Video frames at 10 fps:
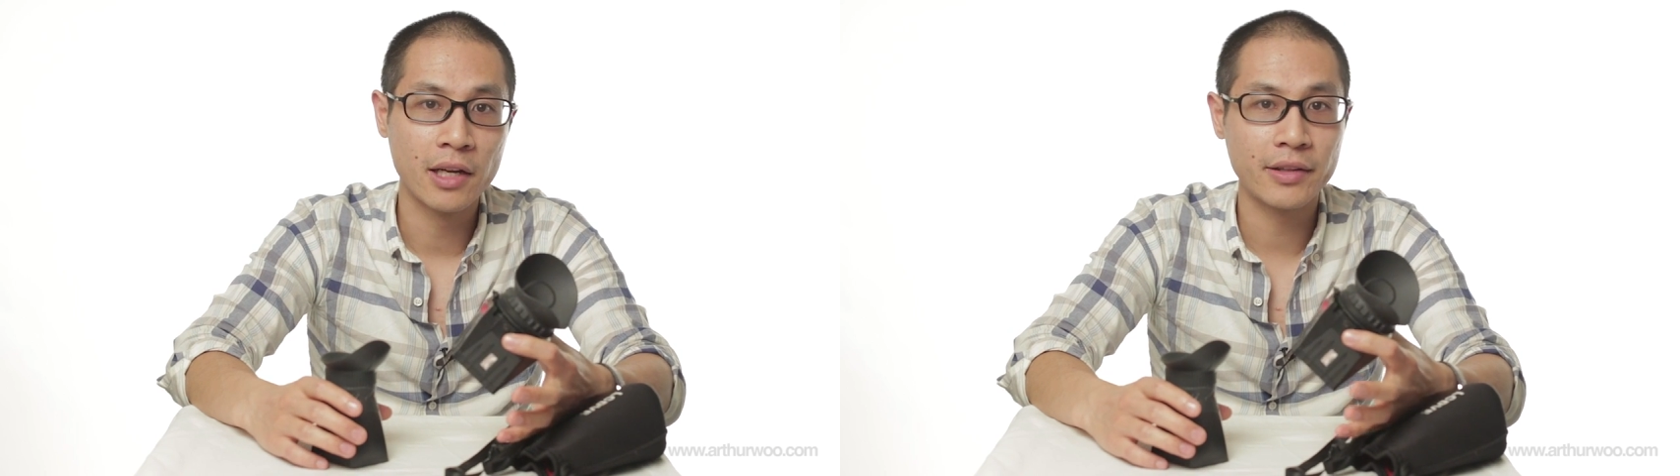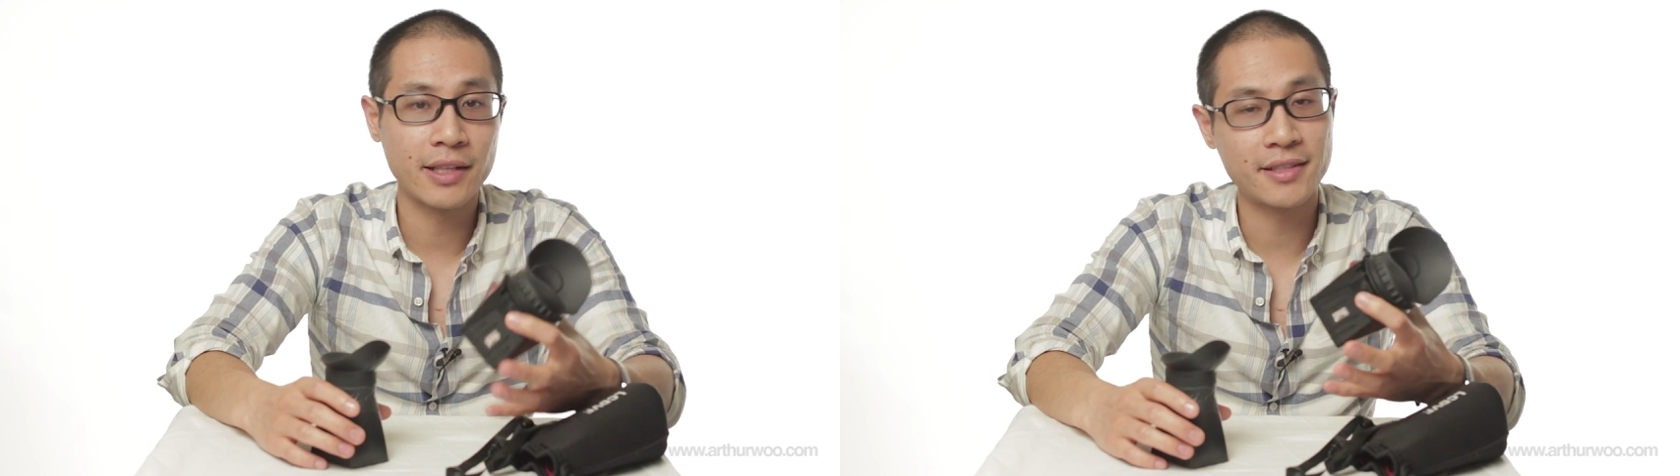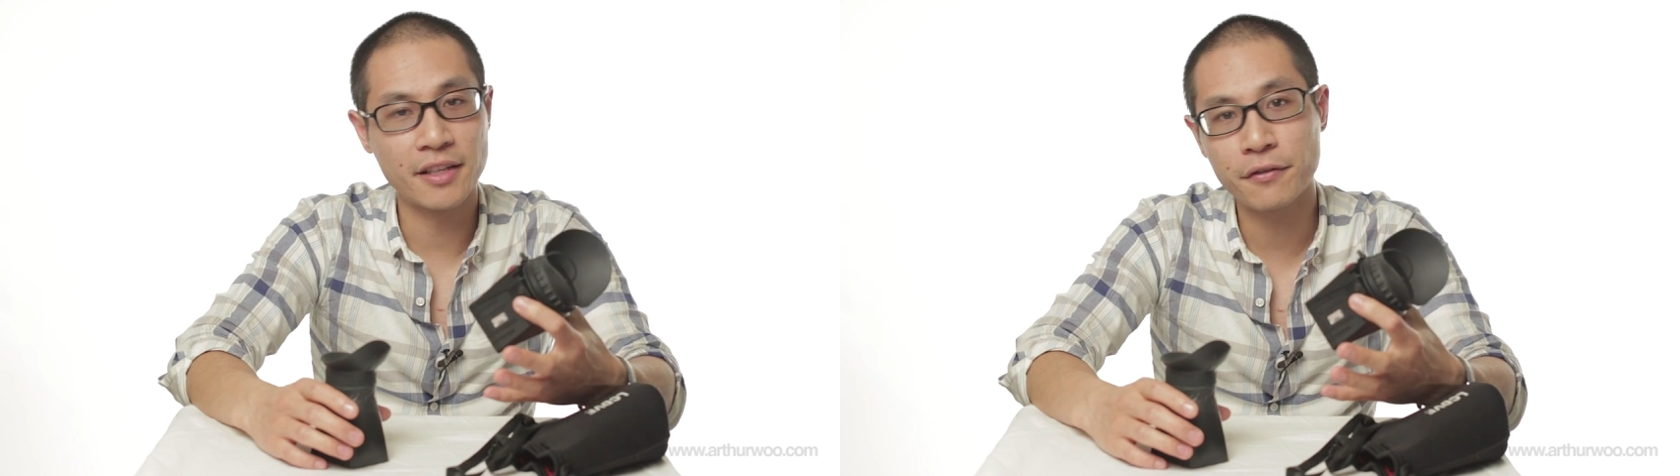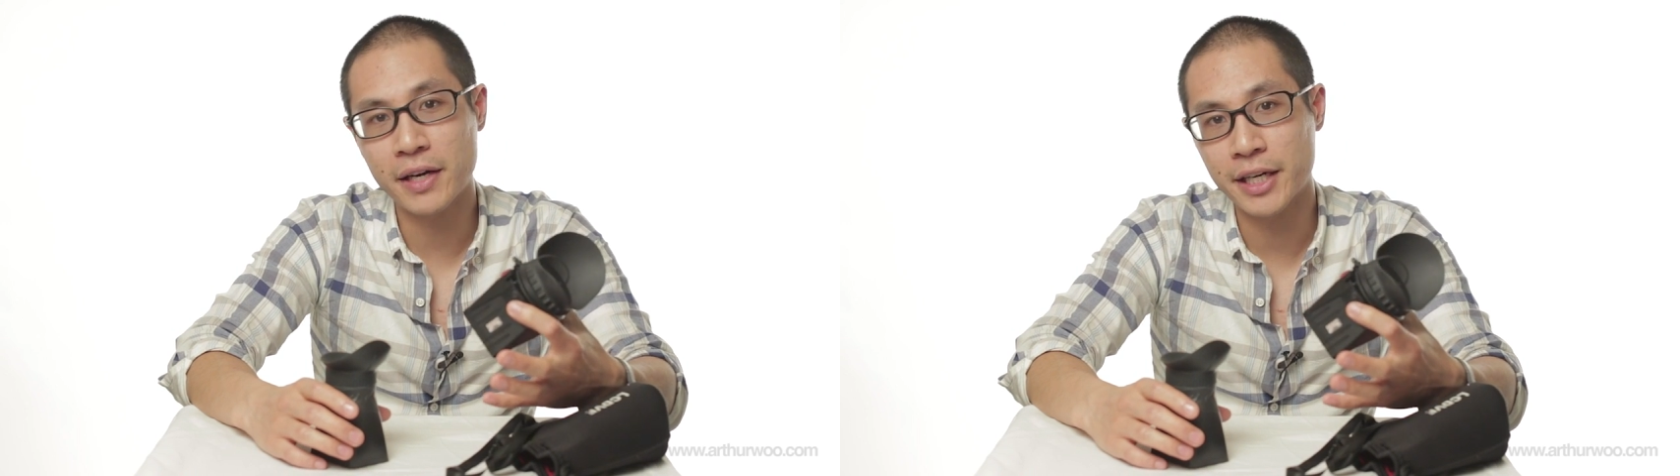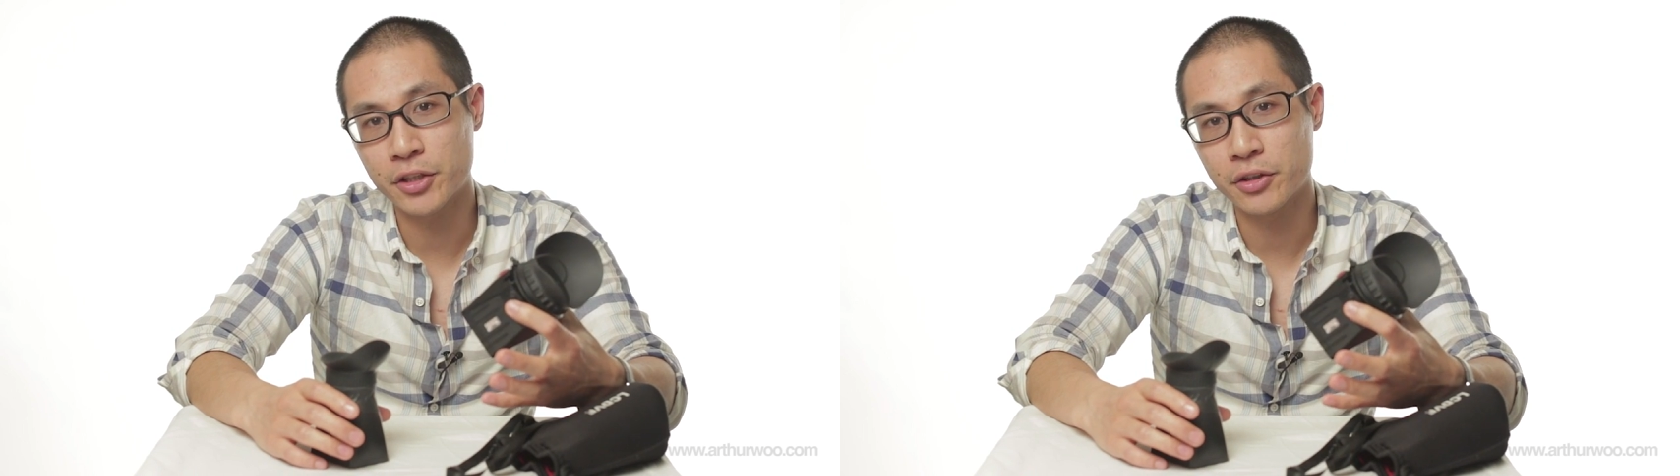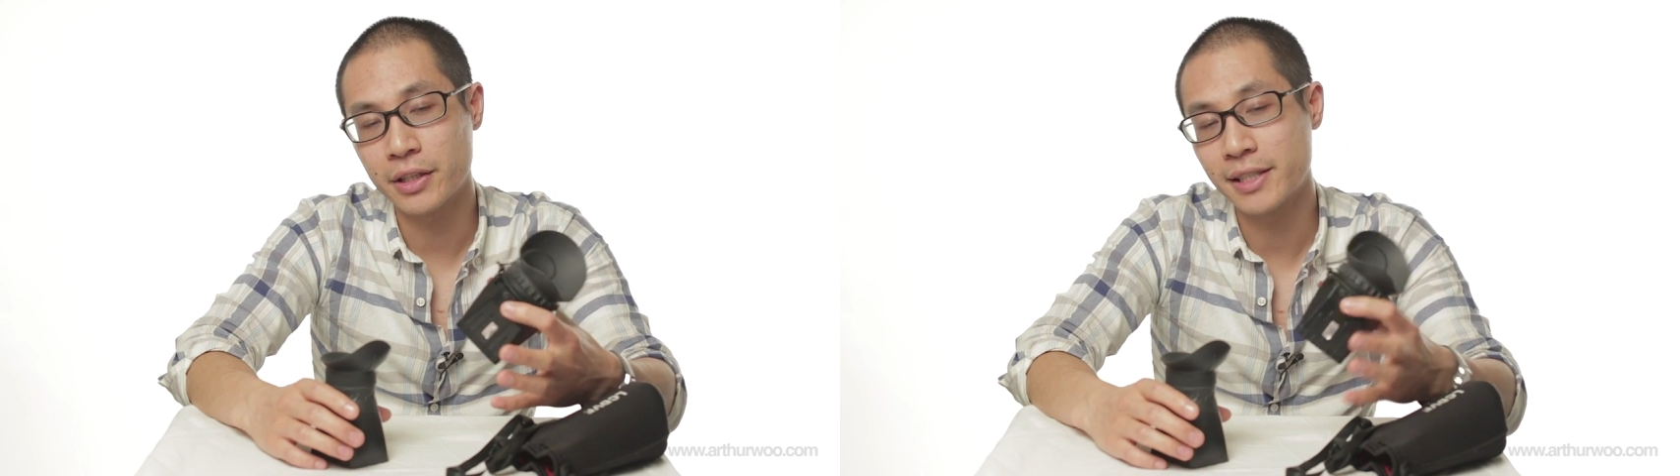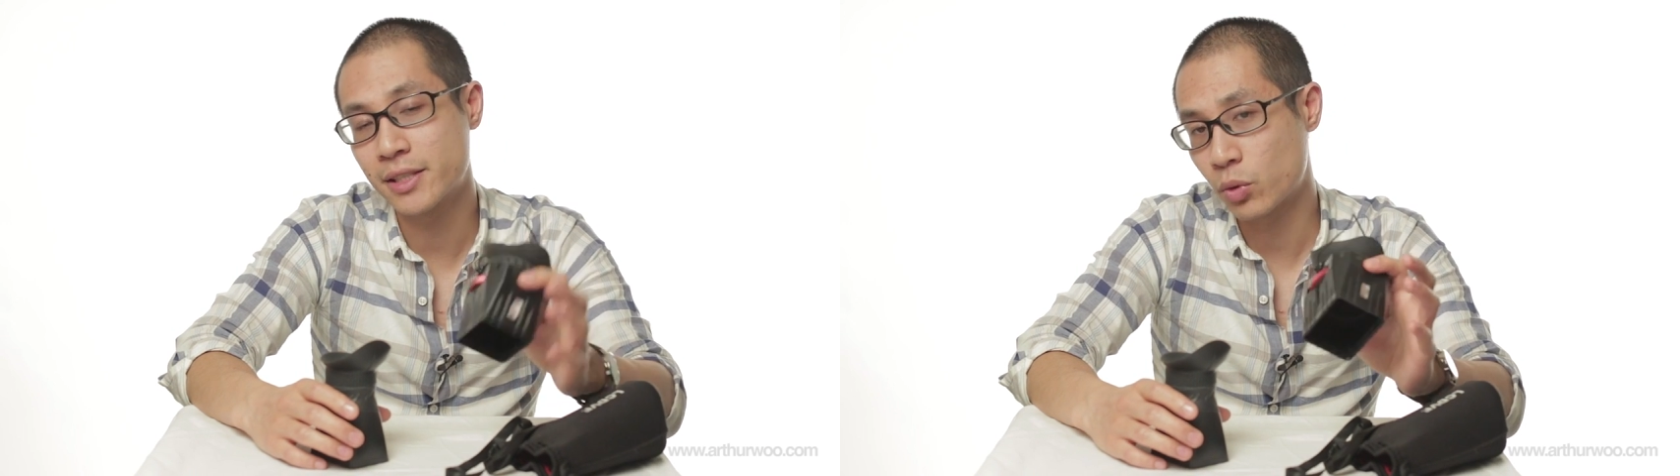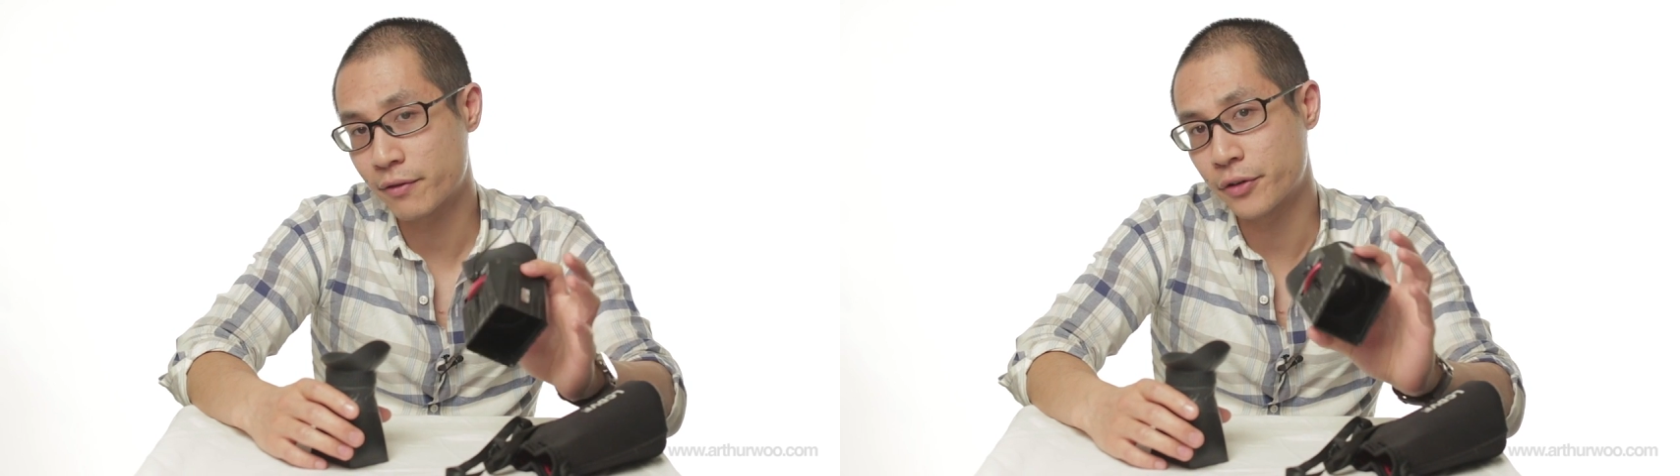then the Z Finder is
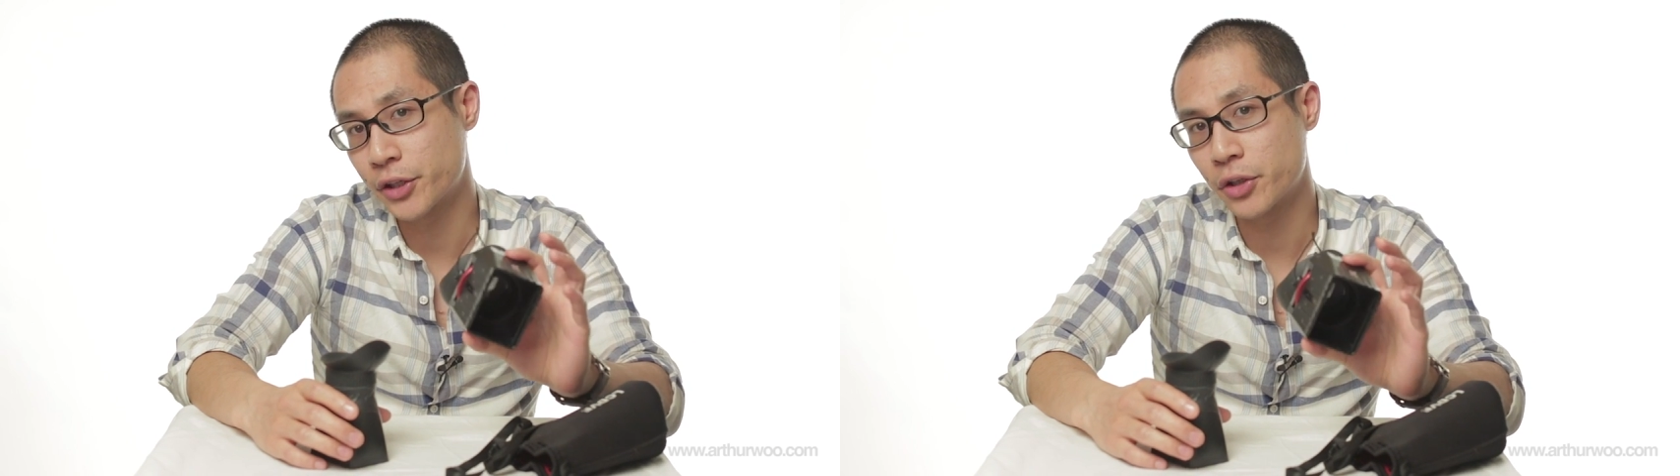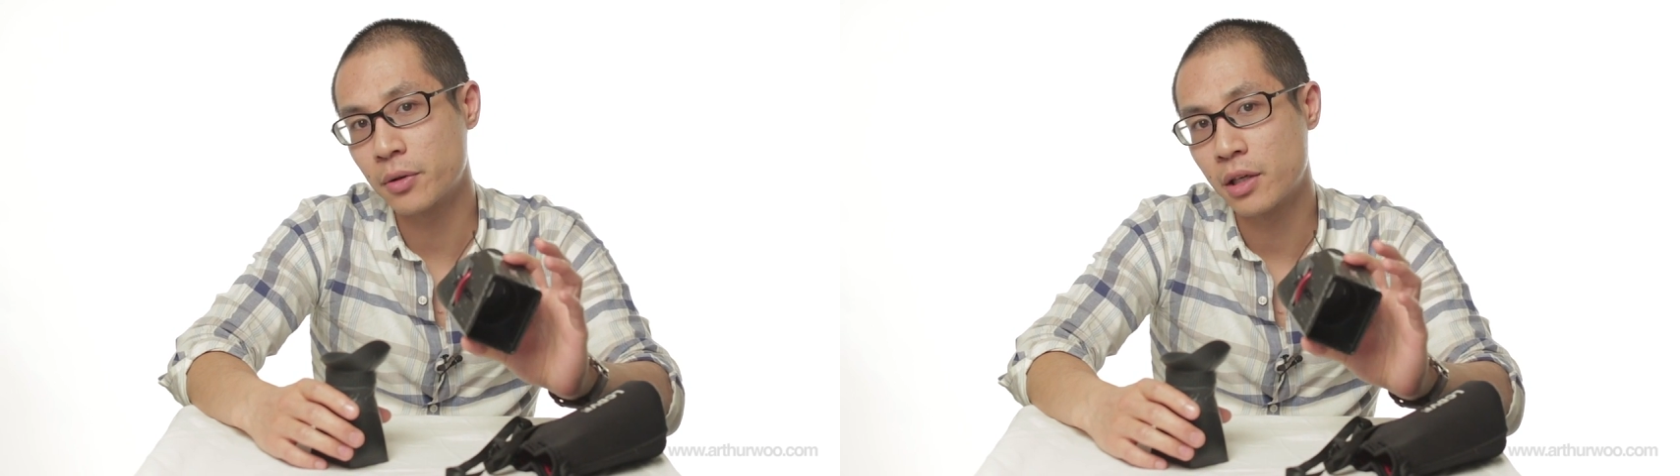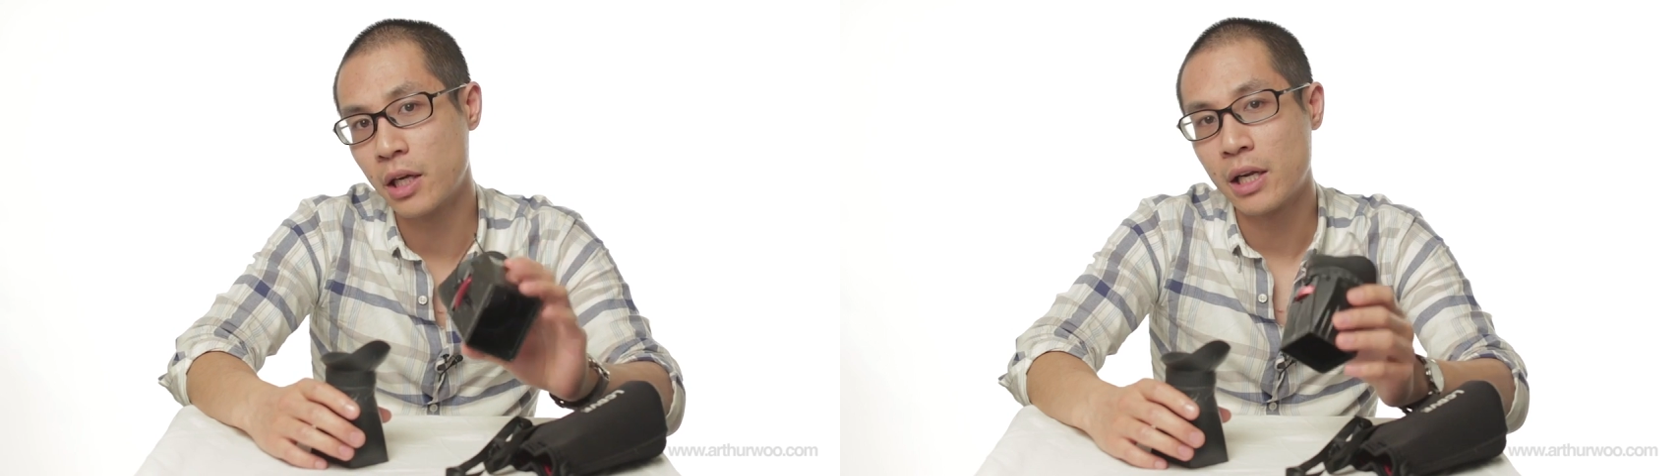the one for you.